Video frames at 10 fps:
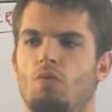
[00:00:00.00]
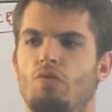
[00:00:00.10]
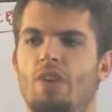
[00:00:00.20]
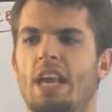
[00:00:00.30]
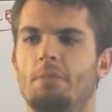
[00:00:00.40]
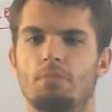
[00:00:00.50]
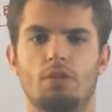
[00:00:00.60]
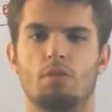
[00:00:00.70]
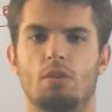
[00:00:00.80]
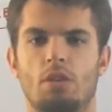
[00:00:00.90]
names
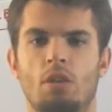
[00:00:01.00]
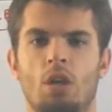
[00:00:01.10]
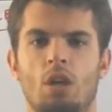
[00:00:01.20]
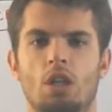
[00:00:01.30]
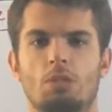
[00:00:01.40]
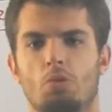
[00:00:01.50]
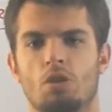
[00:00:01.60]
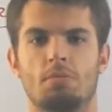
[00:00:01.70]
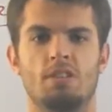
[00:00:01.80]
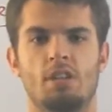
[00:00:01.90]
to it. It's more
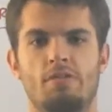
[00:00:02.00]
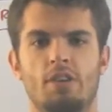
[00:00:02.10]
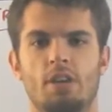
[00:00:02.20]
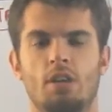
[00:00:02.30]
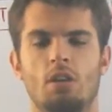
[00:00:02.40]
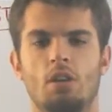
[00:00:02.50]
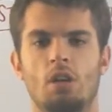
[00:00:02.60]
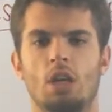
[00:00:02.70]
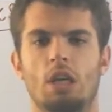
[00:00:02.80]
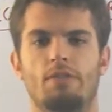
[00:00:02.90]
specific,
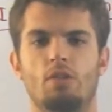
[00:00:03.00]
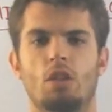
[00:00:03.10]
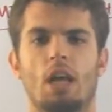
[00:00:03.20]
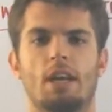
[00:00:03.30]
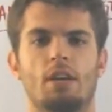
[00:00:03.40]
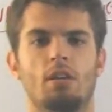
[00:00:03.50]
if you'd like.